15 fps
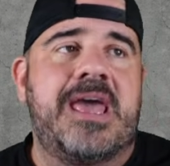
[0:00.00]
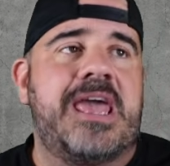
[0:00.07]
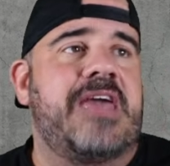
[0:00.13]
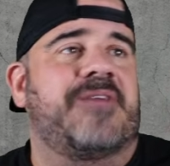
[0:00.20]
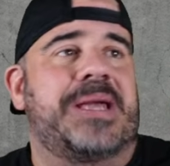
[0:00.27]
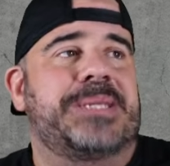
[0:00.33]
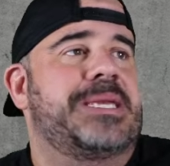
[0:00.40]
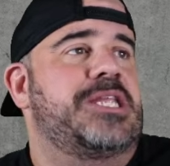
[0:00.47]

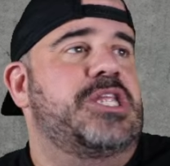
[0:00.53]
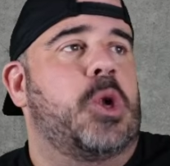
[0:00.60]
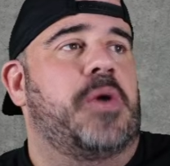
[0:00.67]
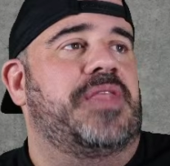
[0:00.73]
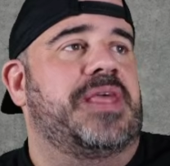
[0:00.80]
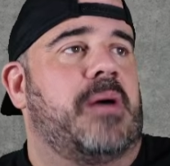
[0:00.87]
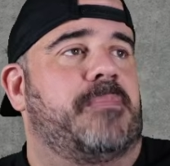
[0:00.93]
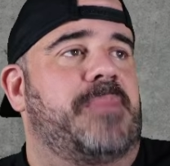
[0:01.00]
If I didn't know
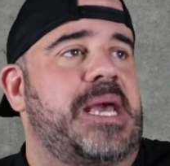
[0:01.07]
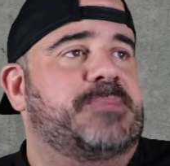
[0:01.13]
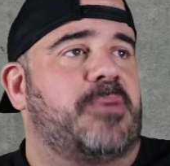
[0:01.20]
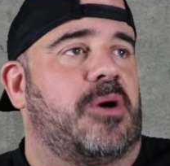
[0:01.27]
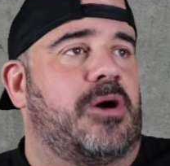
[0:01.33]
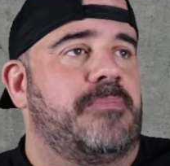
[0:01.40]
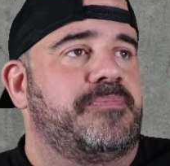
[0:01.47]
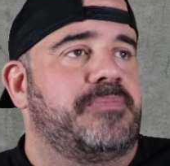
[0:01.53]
anything about
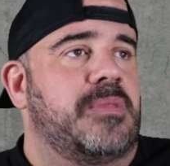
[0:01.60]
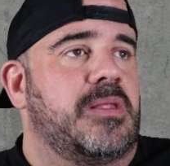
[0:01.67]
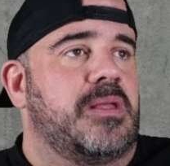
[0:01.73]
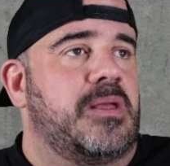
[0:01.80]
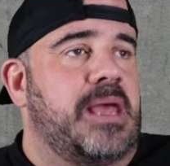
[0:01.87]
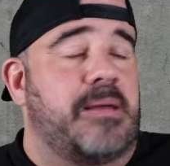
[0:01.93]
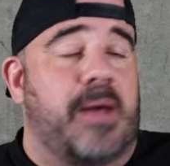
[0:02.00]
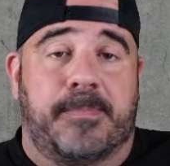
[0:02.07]
baseball
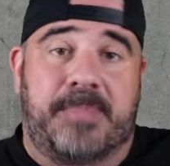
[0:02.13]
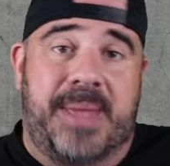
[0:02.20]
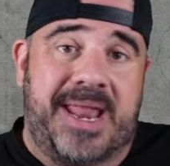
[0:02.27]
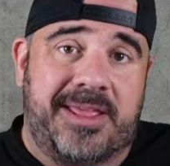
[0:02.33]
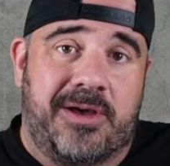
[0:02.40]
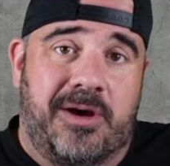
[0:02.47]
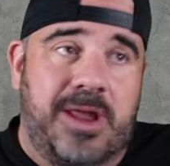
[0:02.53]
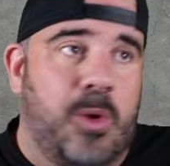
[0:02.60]
and I'm
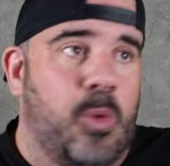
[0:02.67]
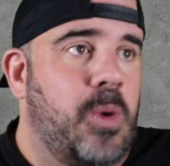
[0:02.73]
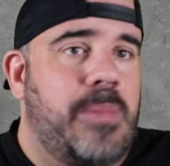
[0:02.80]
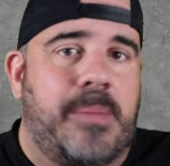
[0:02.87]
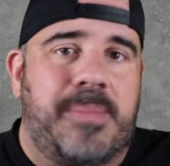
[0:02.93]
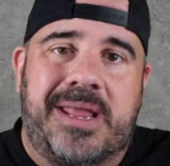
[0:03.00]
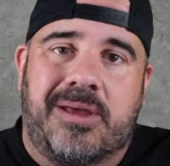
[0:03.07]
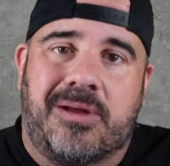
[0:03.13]
betting on it, what am
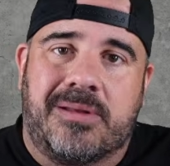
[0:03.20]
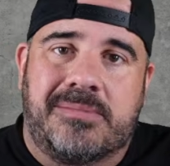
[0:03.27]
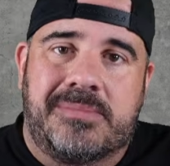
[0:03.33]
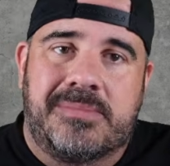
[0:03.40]
I betting on?